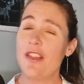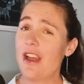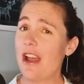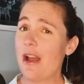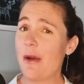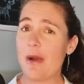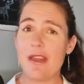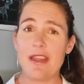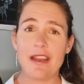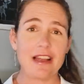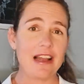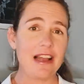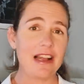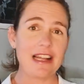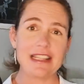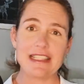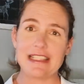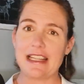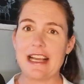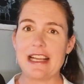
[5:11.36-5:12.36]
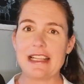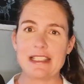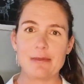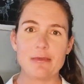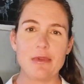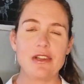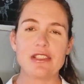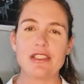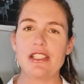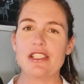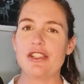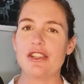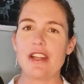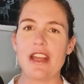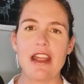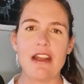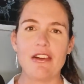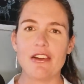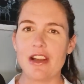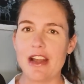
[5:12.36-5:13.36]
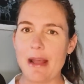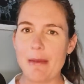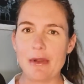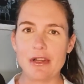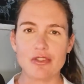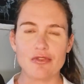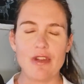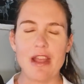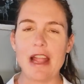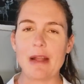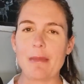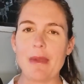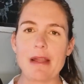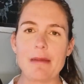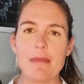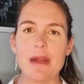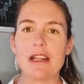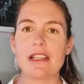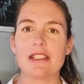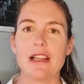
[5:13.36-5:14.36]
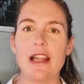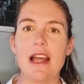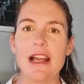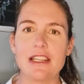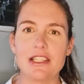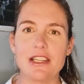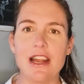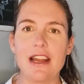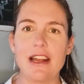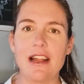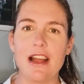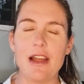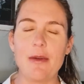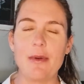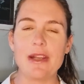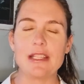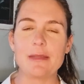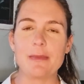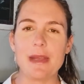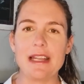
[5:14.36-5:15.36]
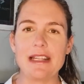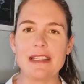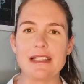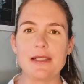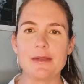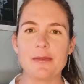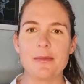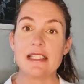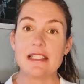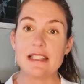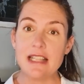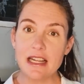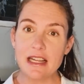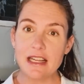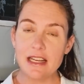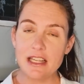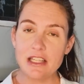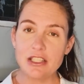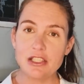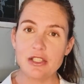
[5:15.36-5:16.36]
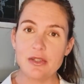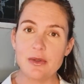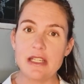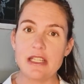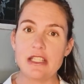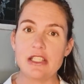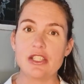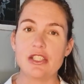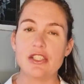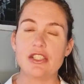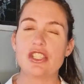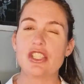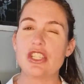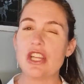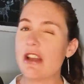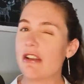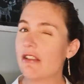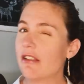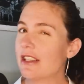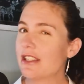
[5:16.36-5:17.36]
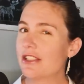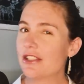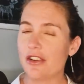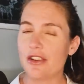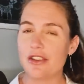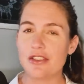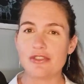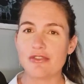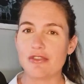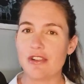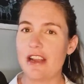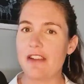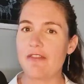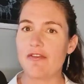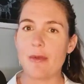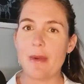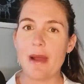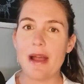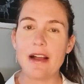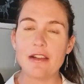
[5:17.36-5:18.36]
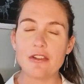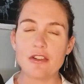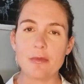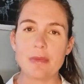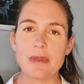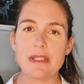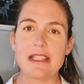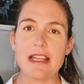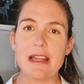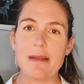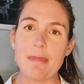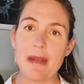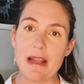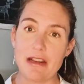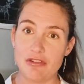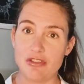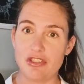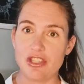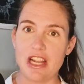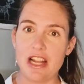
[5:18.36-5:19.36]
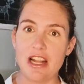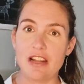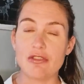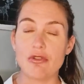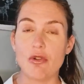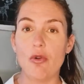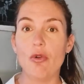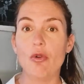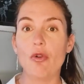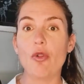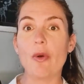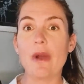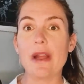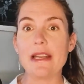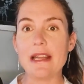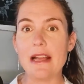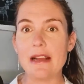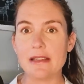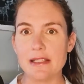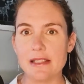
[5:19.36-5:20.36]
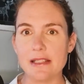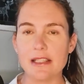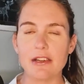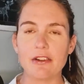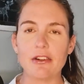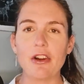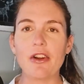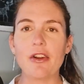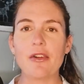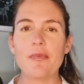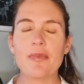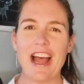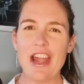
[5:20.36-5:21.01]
On the highway, the car gets less, mostly due to aerodynamic drag being much larger at highway speeds. The second issue is you generally don't drive from 100% battery charge all the way down to zero.